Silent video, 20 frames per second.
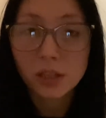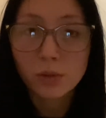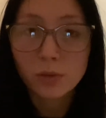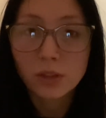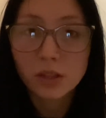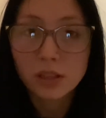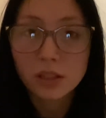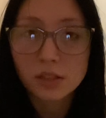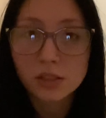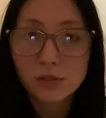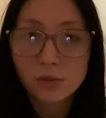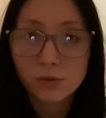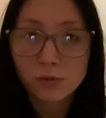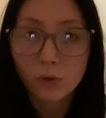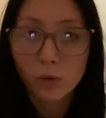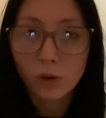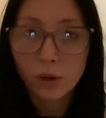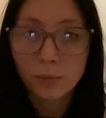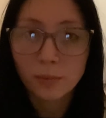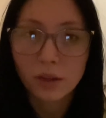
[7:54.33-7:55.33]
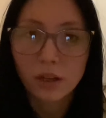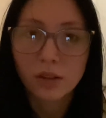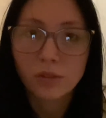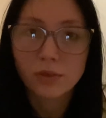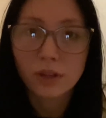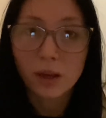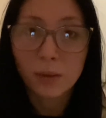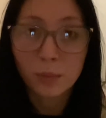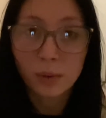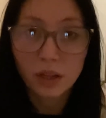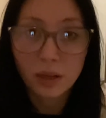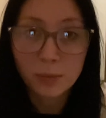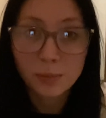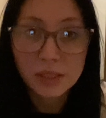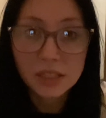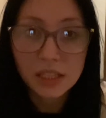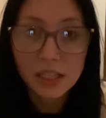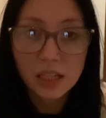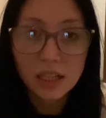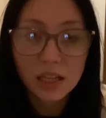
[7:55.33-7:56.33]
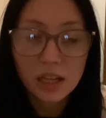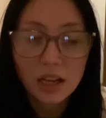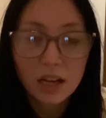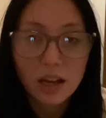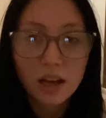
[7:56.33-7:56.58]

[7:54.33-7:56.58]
with this form of epilepsy.